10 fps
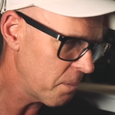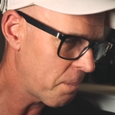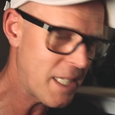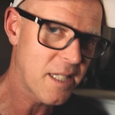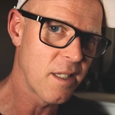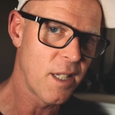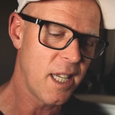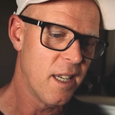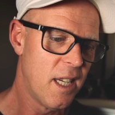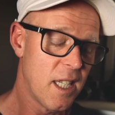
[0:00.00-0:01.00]

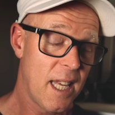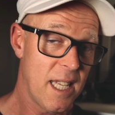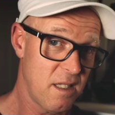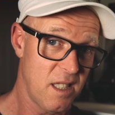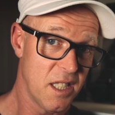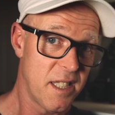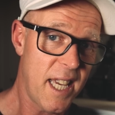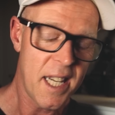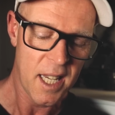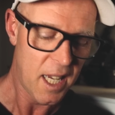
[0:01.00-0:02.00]
basically is
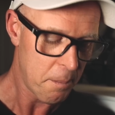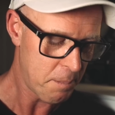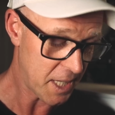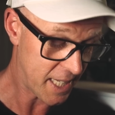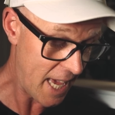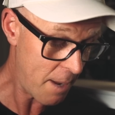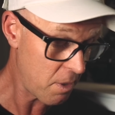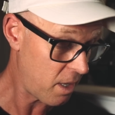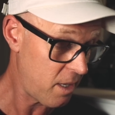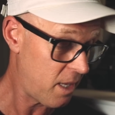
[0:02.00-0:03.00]
dead, but the
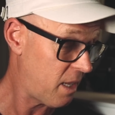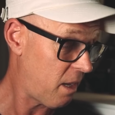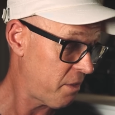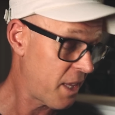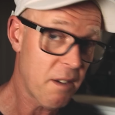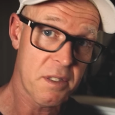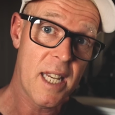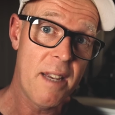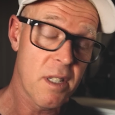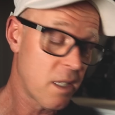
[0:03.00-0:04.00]
camera, I think I've
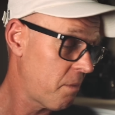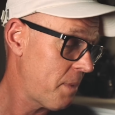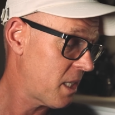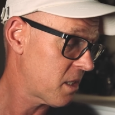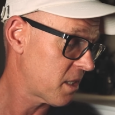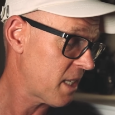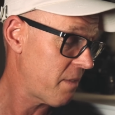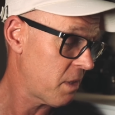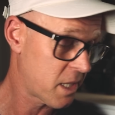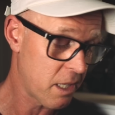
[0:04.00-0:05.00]
saved it. I managed to
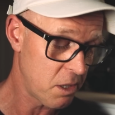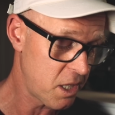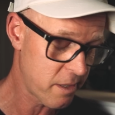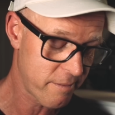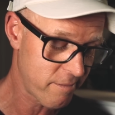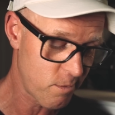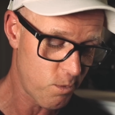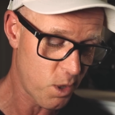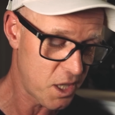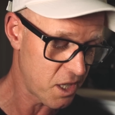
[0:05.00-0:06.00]
save it. So I just
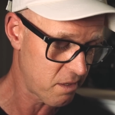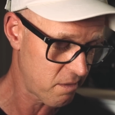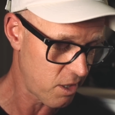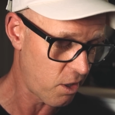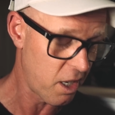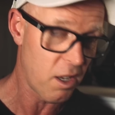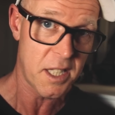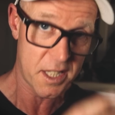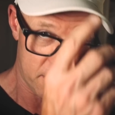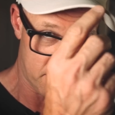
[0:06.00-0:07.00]
want to just kind of
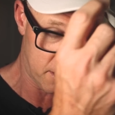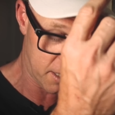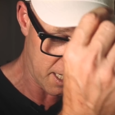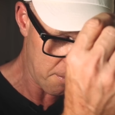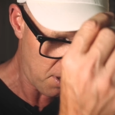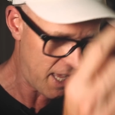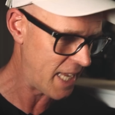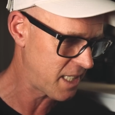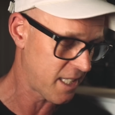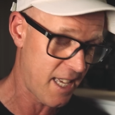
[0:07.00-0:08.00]
like tip my
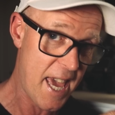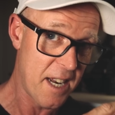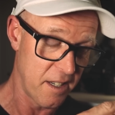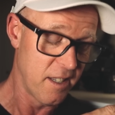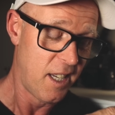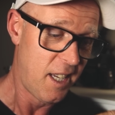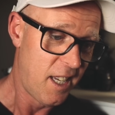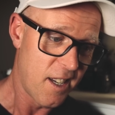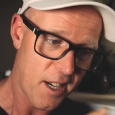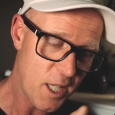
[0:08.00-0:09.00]
hat to Canon.
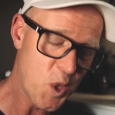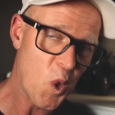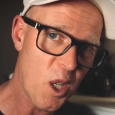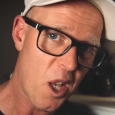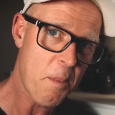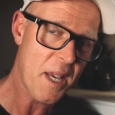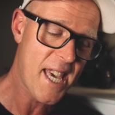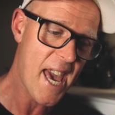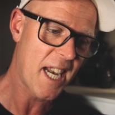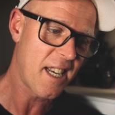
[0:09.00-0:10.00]
I don't talk a lot about
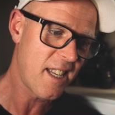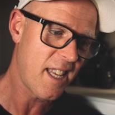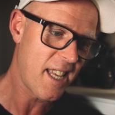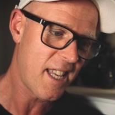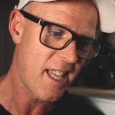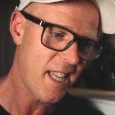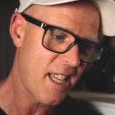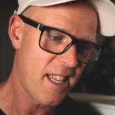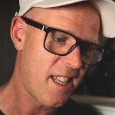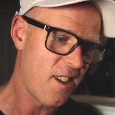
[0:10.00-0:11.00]
Canon
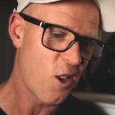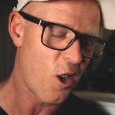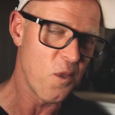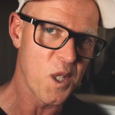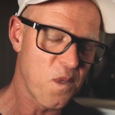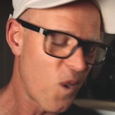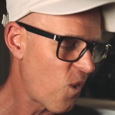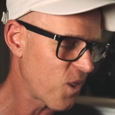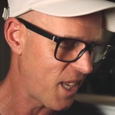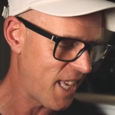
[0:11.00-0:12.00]
on this
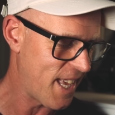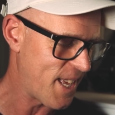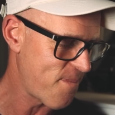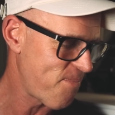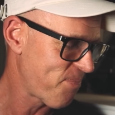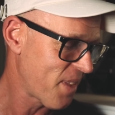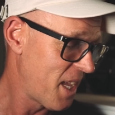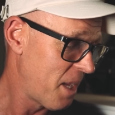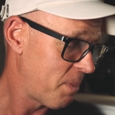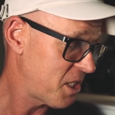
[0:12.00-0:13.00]
vlog,
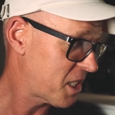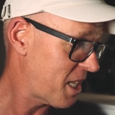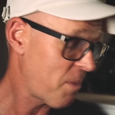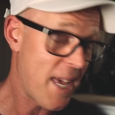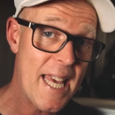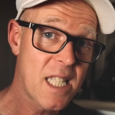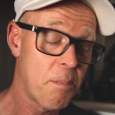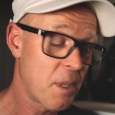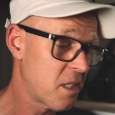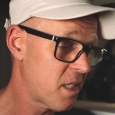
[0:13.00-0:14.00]
but just tip my hat to
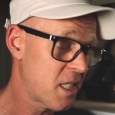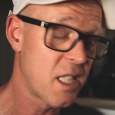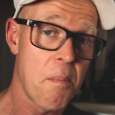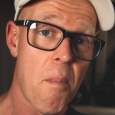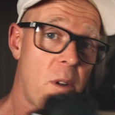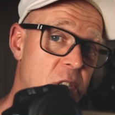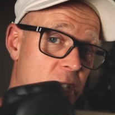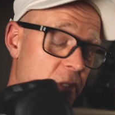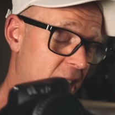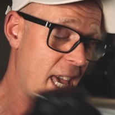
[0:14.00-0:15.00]
them, because is a
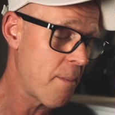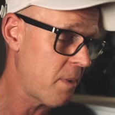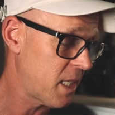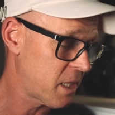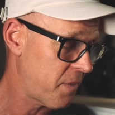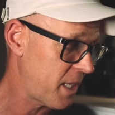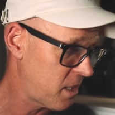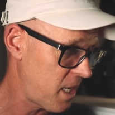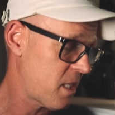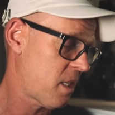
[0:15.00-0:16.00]
monster of a camera. It's a
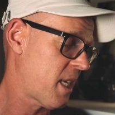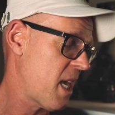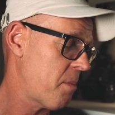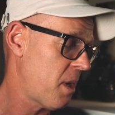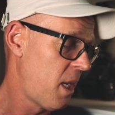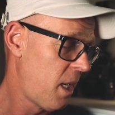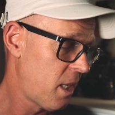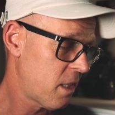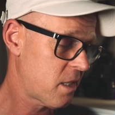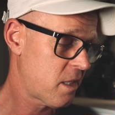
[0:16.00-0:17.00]
fantastic camera.
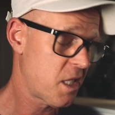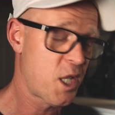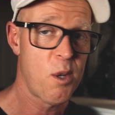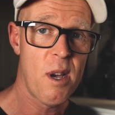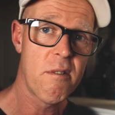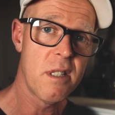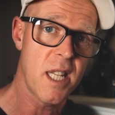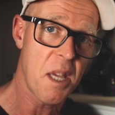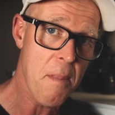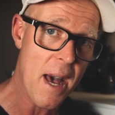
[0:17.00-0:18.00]
This is the
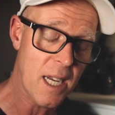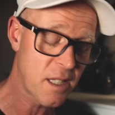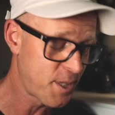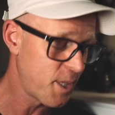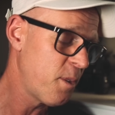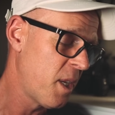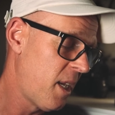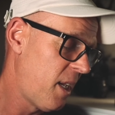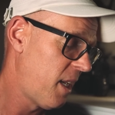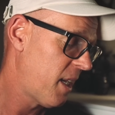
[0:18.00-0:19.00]
200D Mark II,
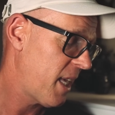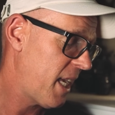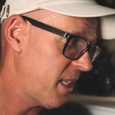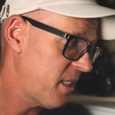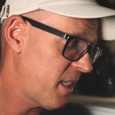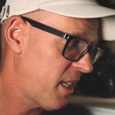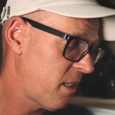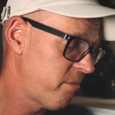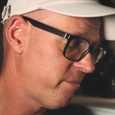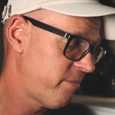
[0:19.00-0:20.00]
and
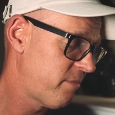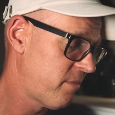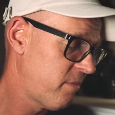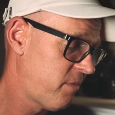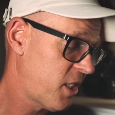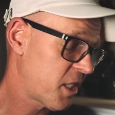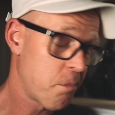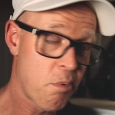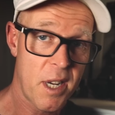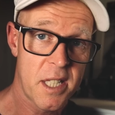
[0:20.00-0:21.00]
just
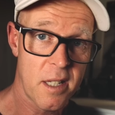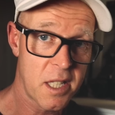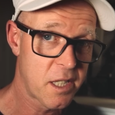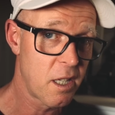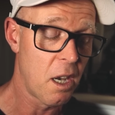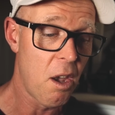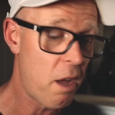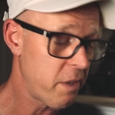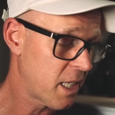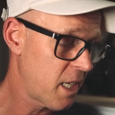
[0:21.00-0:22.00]
impressed that it's still
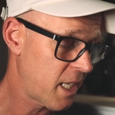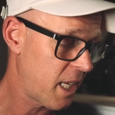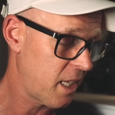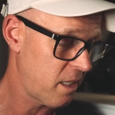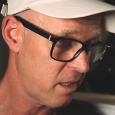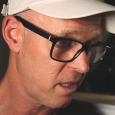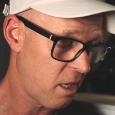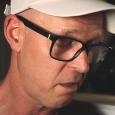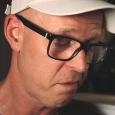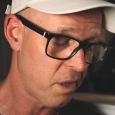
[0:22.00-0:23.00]
alive and kicking, and
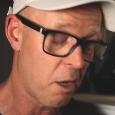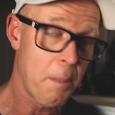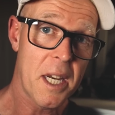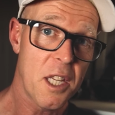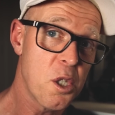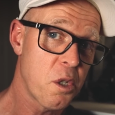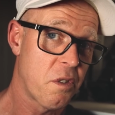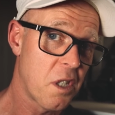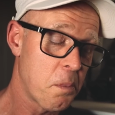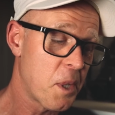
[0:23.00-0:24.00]
hopefully I'll be able to use it
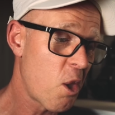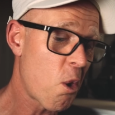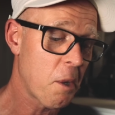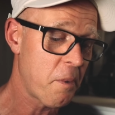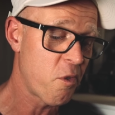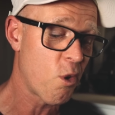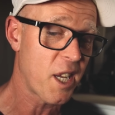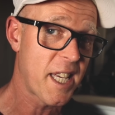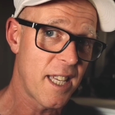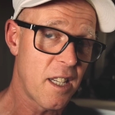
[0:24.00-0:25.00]
for a little bit longer before
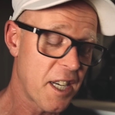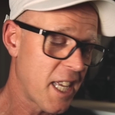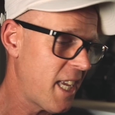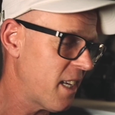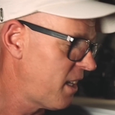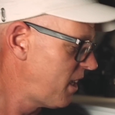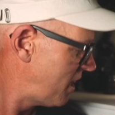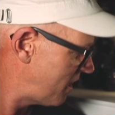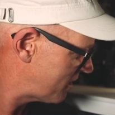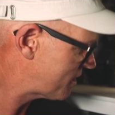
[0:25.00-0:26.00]
I kill it again.
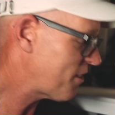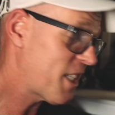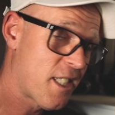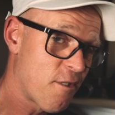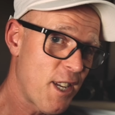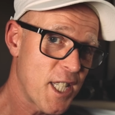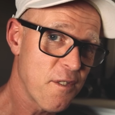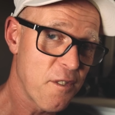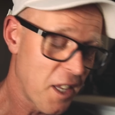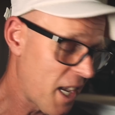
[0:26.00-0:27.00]
So that's the reason for the